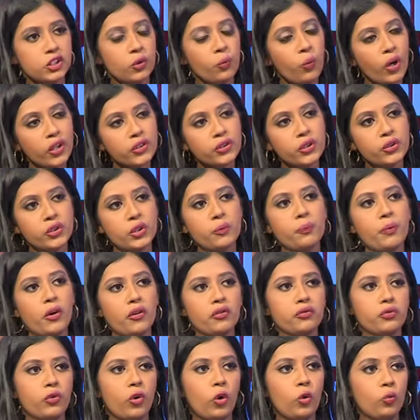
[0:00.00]
what do you
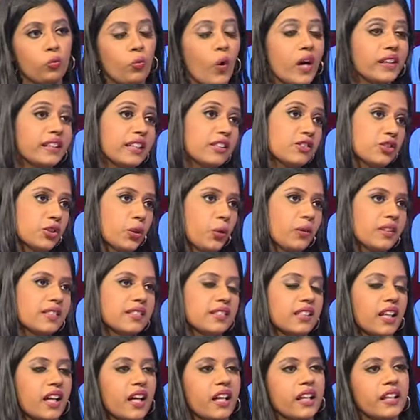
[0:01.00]
perform? What is your
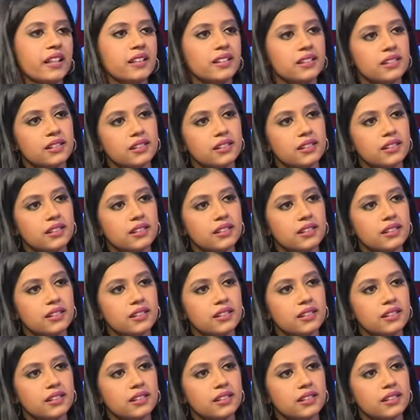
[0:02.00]
style?